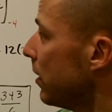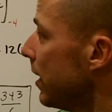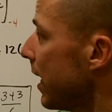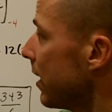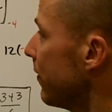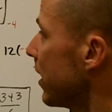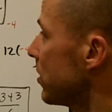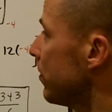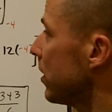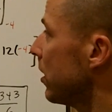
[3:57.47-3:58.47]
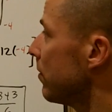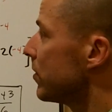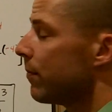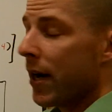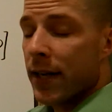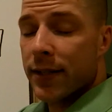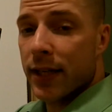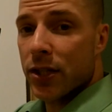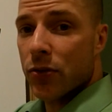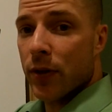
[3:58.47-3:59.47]
negative x becomes minus
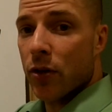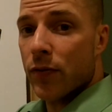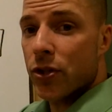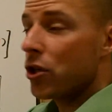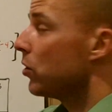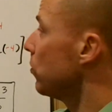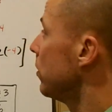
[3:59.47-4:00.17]
x squared over 2,